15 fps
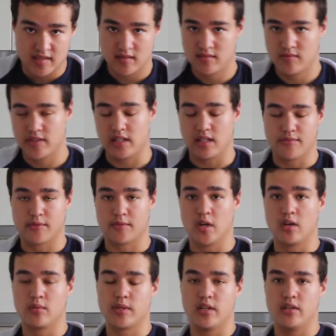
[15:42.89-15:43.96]
For the love of
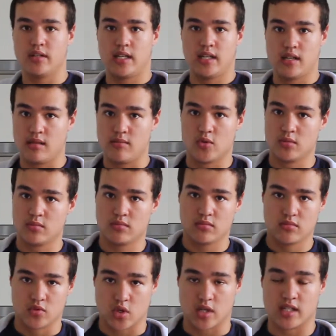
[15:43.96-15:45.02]
God, we don't need any more
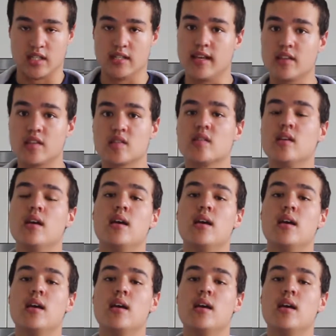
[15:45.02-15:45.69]
drunken deaths.